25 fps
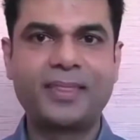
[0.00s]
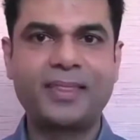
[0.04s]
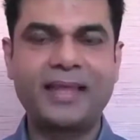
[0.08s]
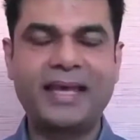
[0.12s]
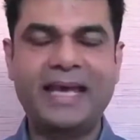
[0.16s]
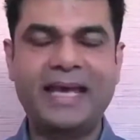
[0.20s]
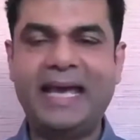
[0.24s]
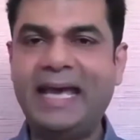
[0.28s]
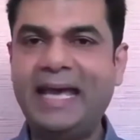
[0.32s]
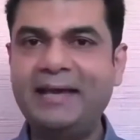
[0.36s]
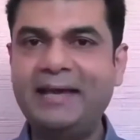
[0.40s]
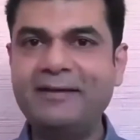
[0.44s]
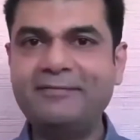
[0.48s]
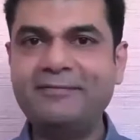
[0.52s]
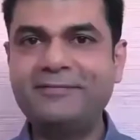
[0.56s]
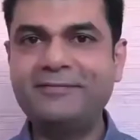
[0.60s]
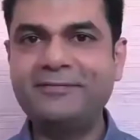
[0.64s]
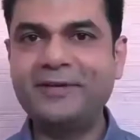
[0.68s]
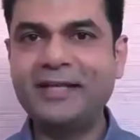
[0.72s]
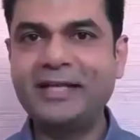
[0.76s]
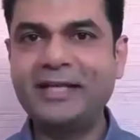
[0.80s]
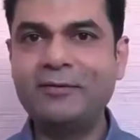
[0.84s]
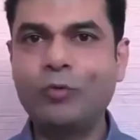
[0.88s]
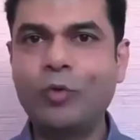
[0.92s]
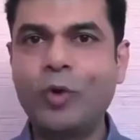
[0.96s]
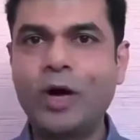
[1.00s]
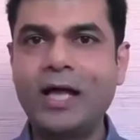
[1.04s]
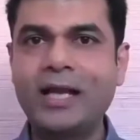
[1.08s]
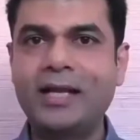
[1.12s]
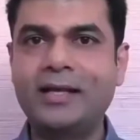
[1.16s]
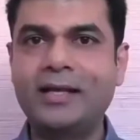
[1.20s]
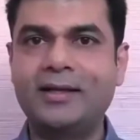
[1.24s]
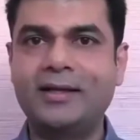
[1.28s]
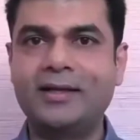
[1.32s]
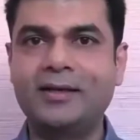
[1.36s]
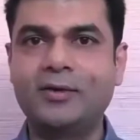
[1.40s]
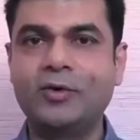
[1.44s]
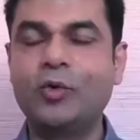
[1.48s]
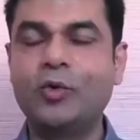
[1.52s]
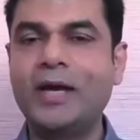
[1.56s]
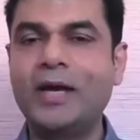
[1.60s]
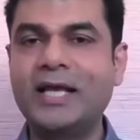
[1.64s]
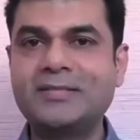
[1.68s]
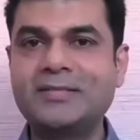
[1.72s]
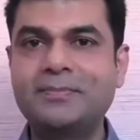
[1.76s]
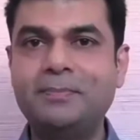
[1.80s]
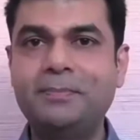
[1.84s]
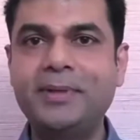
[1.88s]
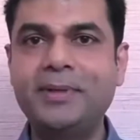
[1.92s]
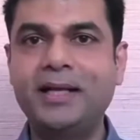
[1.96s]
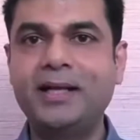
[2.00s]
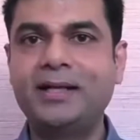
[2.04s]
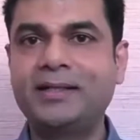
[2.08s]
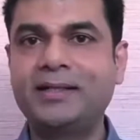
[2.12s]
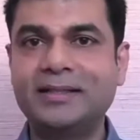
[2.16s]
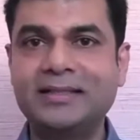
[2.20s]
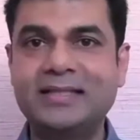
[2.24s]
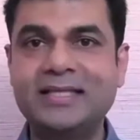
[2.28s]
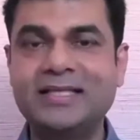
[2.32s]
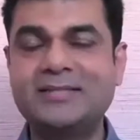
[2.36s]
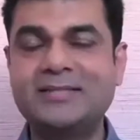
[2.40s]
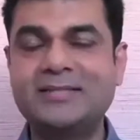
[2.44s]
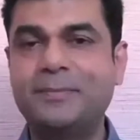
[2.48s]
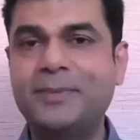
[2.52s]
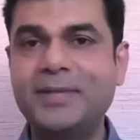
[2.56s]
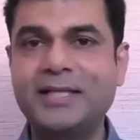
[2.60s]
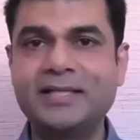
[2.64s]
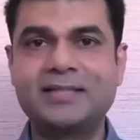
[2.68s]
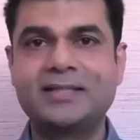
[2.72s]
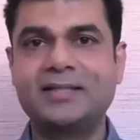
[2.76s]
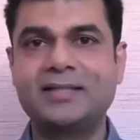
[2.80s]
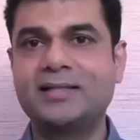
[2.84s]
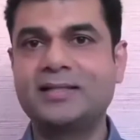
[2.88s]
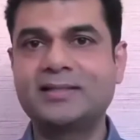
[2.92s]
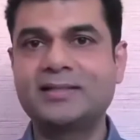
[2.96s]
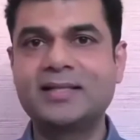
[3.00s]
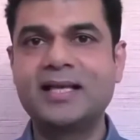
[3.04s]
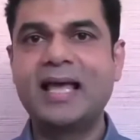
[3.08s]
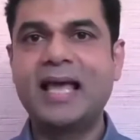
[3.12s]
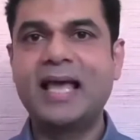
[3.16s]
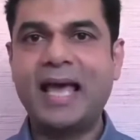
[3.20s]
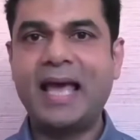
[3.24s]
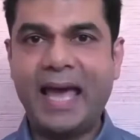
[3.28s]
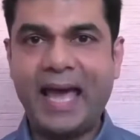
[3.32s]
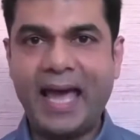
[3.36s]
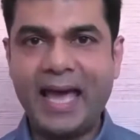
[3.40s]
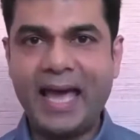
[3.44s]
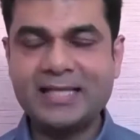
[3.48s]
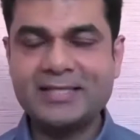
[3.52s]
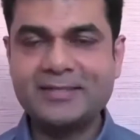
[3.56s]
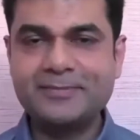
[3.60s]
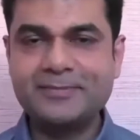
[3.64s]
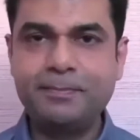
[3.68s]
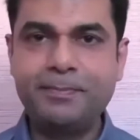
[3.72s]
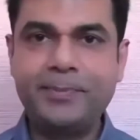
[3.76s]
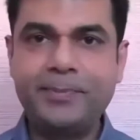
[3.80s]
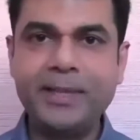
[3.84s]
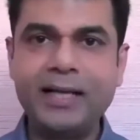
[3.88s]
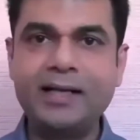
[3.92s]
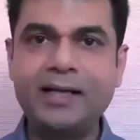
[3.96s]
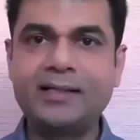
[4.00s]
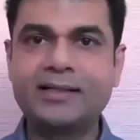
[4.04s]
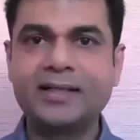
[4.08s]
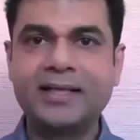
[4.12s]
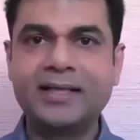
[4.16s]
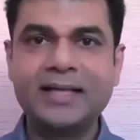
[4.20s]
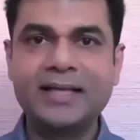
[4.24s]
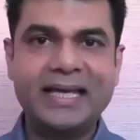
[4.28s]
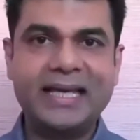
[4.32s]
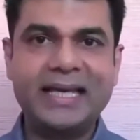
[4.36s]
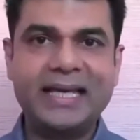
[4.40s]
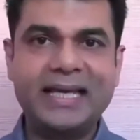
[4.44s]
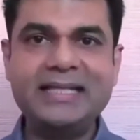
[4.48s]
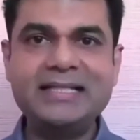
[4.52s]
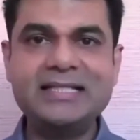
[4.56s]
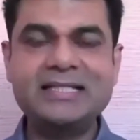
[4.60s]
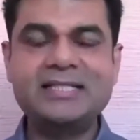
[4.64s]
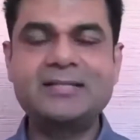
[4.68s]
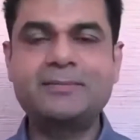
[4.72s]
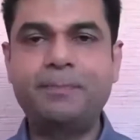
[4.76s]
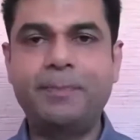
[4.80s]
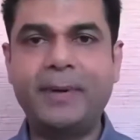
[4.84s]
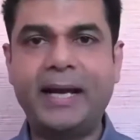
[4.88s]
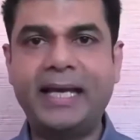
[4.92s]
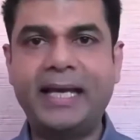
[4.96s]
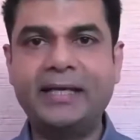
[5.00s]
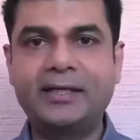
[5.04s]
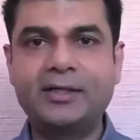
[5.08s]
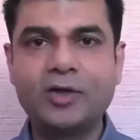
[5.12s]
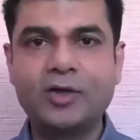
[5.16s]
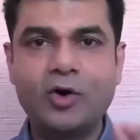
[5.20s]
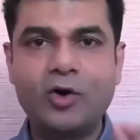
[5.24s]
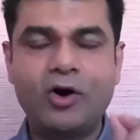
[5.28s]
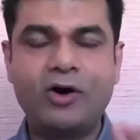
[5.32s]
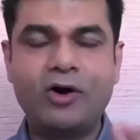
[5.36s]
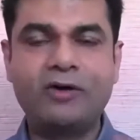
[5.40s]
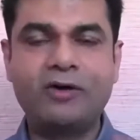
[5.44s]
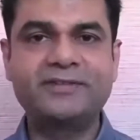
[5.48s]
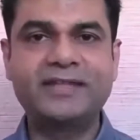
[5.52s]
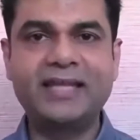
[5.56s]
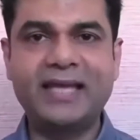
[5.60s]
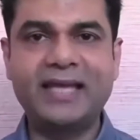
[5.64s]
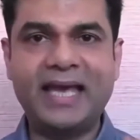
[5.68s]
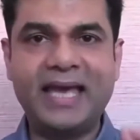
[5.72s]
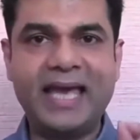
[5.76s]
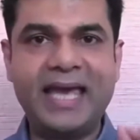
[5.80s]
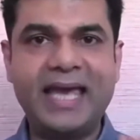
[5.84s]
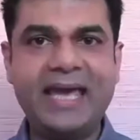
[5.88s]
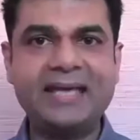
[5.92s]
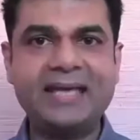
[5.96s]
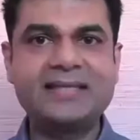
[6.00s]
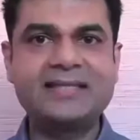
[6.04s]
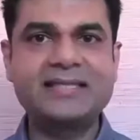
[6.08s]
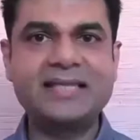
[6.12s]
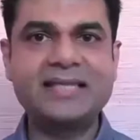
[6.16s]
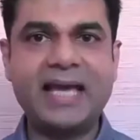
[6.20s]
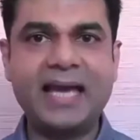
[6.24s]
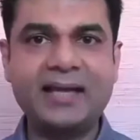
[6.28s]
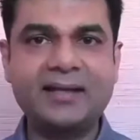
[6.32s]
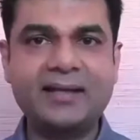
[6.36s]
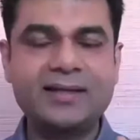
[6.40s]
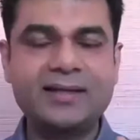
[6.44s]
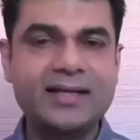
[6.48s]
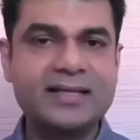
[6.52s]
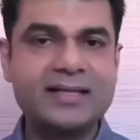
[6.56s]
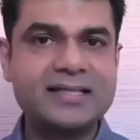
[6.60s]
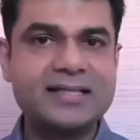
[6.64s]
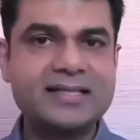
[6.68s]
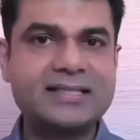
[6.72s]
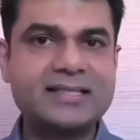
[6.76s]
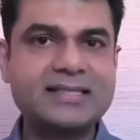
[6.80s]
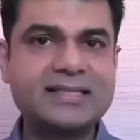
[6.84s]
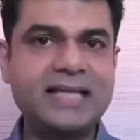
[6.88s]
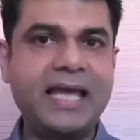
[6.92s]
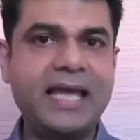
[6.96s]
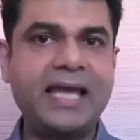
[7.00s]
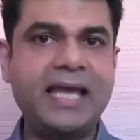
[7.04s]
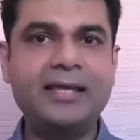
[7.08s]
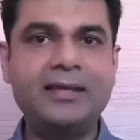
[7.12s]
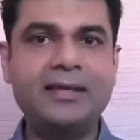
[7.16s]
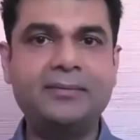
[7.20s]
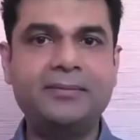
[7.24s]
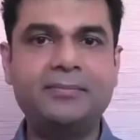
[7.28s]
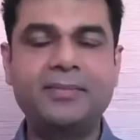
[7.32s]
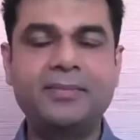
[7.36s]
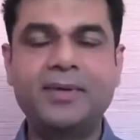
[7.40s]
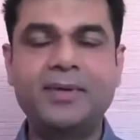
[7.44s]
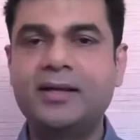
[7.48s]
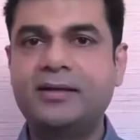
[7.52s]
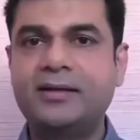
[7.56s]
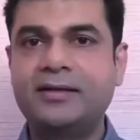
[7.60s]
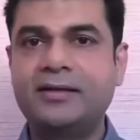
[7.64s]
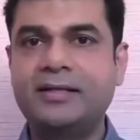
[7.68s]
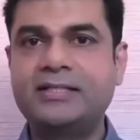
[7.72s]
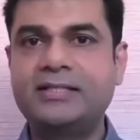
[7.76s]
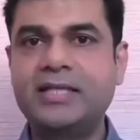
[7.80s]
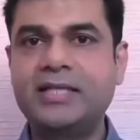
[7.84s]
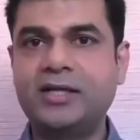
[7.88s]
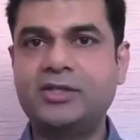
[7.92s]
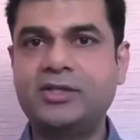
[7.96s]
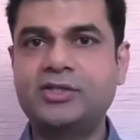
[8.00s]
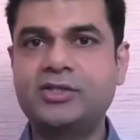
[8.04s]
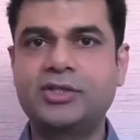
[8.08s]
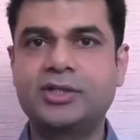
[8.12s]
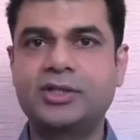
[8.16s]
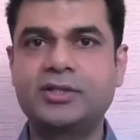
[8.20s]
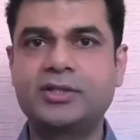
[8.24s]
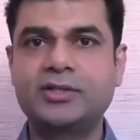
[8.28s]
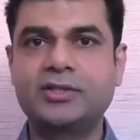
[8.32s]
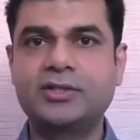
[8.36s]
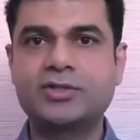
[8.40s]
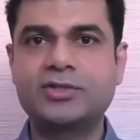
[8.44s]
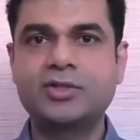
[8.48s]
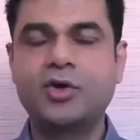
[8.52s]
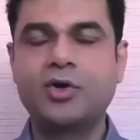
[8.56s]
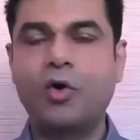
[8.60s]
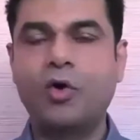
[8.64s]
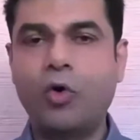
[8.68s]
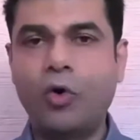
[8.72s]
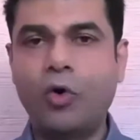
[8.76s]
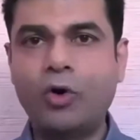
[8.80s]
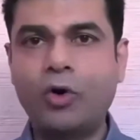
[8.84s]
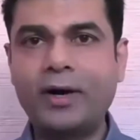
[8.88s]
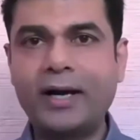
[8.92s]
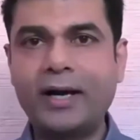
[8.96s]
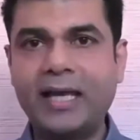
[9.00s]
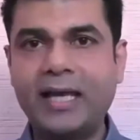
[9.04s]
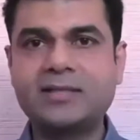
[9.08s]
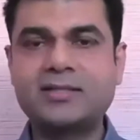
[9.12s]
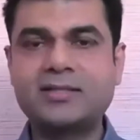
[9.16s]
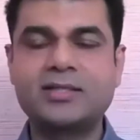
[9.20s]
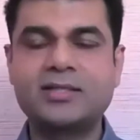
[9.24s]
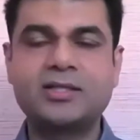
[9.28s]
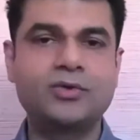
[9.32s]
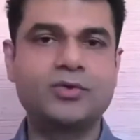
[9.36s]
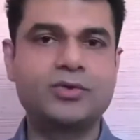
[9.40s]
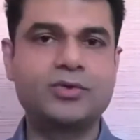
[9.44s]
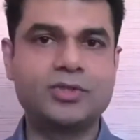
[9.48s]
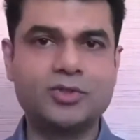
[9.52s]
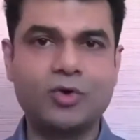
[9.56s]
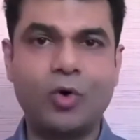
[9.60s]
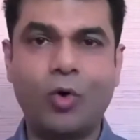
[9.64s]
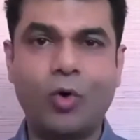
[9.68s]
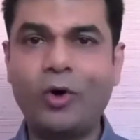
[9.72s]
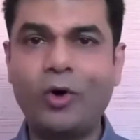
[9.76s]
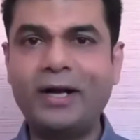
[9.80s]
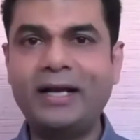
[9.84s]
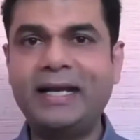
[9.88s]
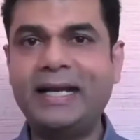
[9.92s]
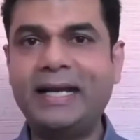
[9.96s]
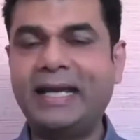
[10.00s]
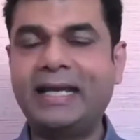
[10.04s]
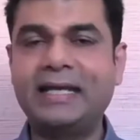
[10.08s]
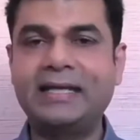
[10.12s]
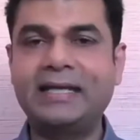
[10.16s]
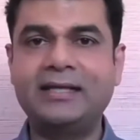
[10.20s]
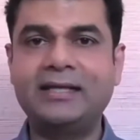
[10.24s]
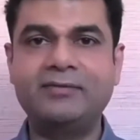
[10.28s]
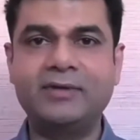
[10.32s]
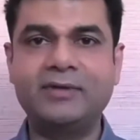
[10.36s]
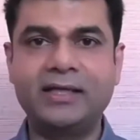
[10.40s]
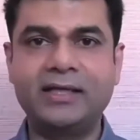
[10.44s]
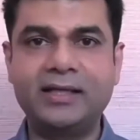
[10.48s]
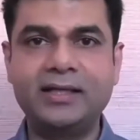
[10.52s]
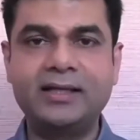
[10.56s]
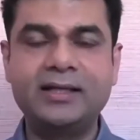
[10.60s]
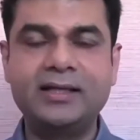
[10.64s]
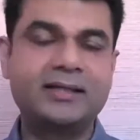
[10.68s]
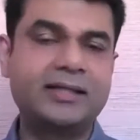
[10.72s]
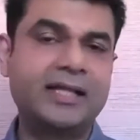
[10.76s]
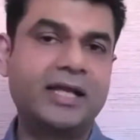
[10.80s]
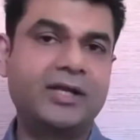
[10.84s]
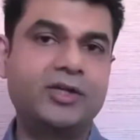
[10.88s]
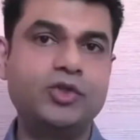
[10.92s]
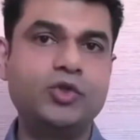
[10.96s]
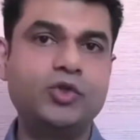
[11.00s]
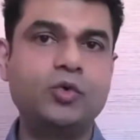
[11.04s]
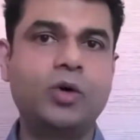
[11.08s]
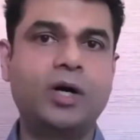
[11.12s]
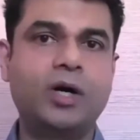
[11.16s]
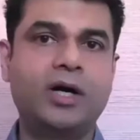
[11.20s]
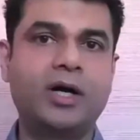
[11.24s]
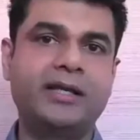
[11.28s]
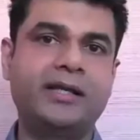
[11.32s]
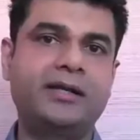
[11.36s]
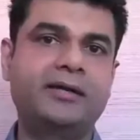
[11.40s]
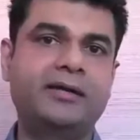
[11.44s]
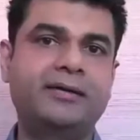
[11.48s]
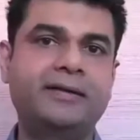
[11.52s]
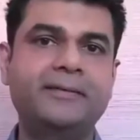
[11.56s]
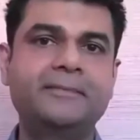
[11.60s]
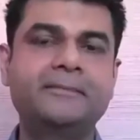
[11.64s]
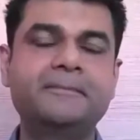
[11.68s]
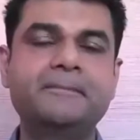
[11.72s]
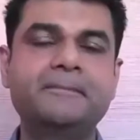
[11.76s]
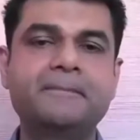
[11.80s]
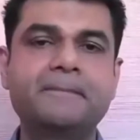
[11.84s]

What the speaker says: Everyone who has built this business has built in spite of the exact same rejections or excuses or negativity that you are hearing.